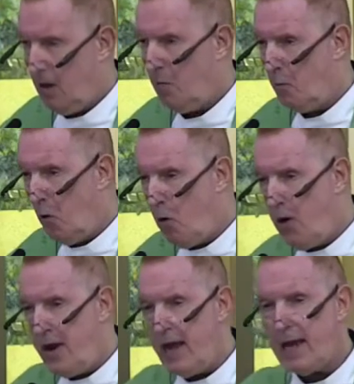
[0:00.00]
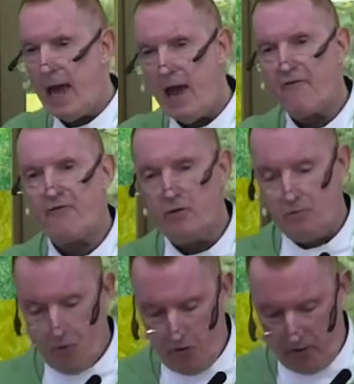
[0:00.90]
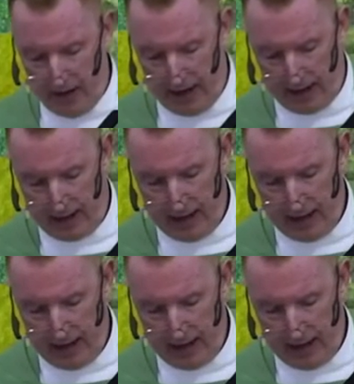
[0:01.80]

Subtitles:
Morning after morning,